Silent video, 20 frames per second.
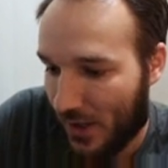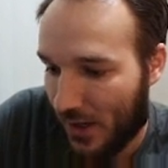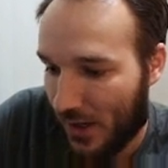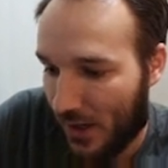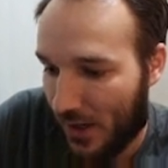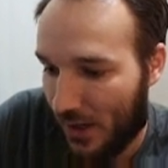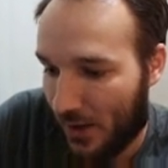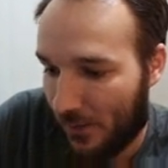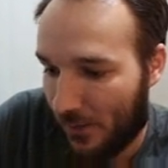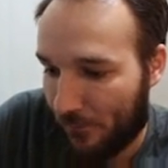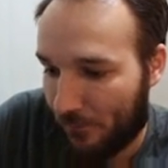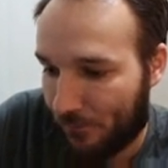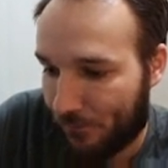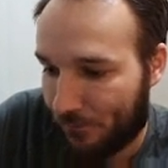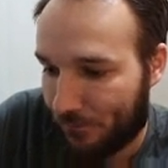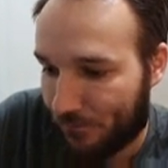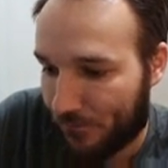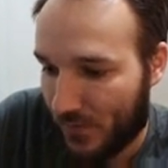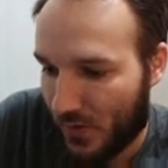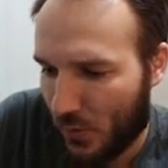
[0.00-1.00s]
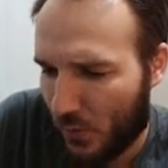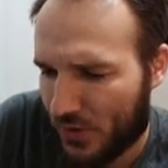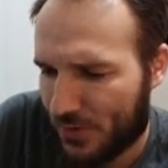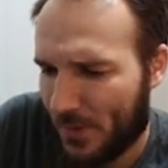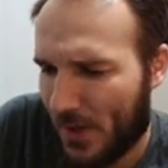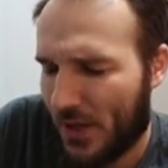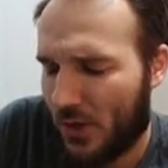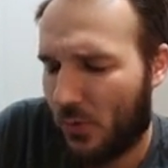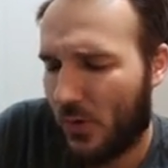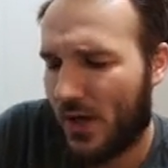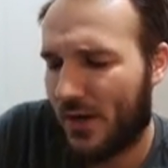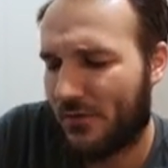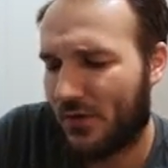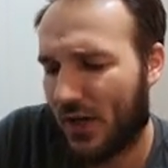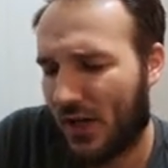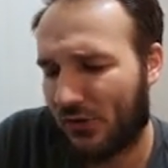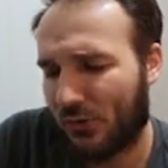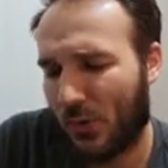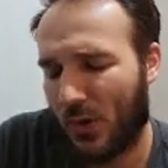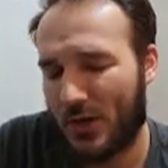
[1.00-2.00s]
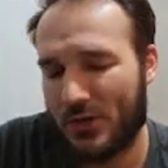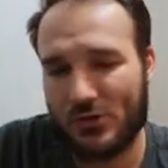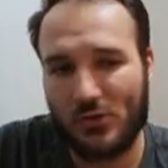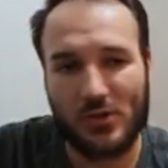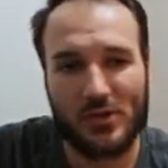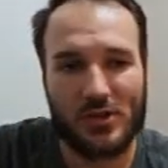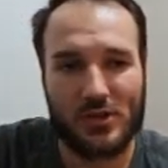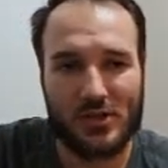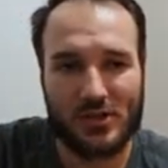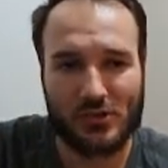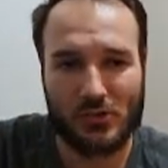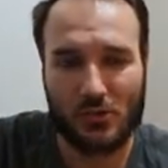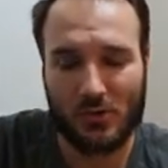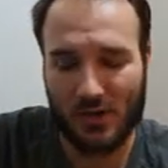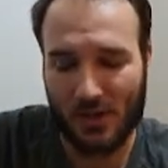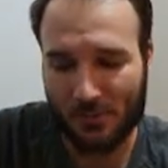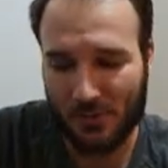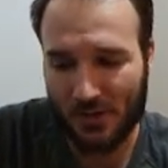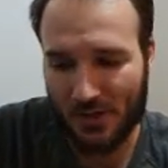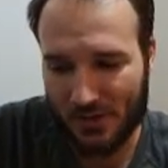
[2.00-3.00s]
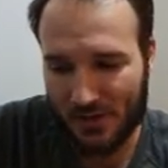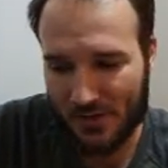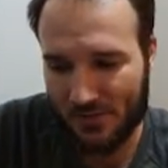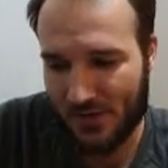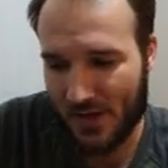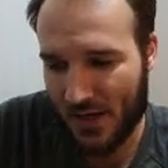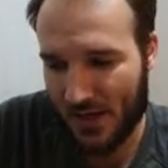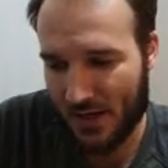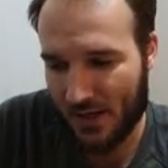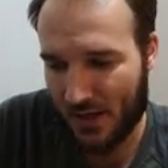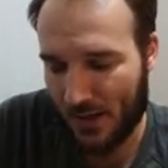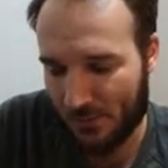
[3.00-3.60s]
Um, which, by the way, if you guys want to join the Discord, I'm gonna leave that.